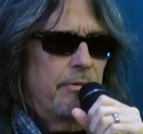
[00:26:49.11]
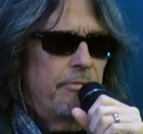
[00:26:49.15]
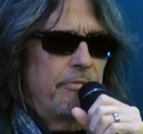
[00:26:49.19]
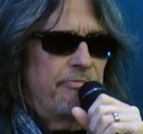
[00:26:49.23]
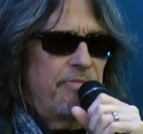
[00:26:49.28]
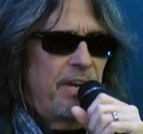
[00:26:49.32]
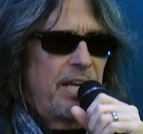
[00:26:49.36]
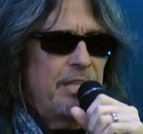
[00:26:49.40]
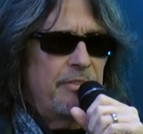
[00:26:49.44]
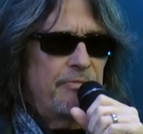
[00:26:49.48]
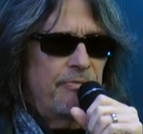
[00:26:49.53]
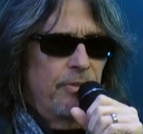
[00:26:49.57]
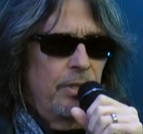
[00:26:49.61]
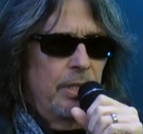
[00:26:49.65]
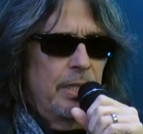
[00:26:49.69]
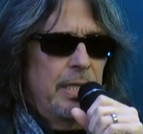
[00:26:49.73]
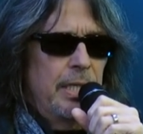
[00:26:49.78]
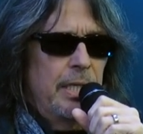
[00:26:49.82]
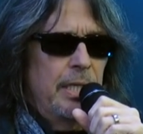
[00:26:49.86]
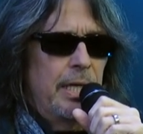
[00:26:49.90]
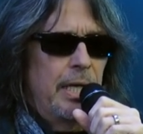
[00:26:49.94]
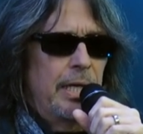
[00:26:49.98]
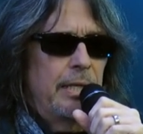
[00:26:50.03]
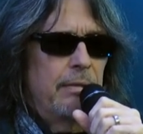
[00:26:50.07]

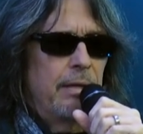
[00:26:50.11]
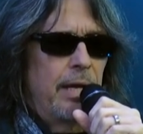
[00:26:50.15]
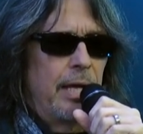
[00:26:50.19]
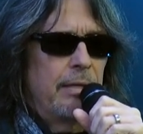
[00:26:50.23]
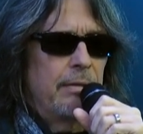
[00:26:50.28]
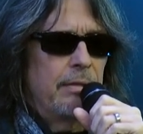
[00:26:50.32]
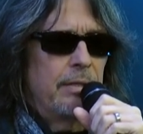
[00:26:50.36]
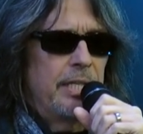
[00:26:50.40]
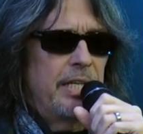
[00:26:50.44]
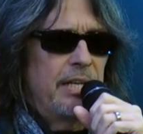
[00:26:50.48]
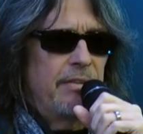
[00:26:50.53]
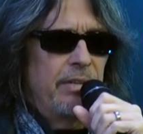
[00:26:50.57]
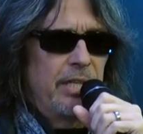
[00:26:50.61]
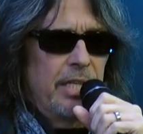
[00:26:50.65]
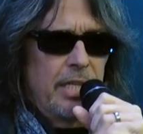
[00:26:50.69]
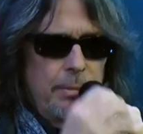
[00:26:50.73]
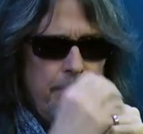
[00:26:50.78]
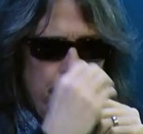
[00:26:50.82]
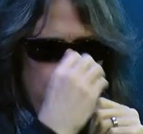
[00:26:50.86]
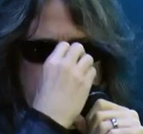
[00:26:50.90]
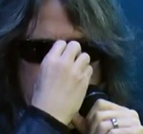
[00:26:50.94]
faithfully and giving them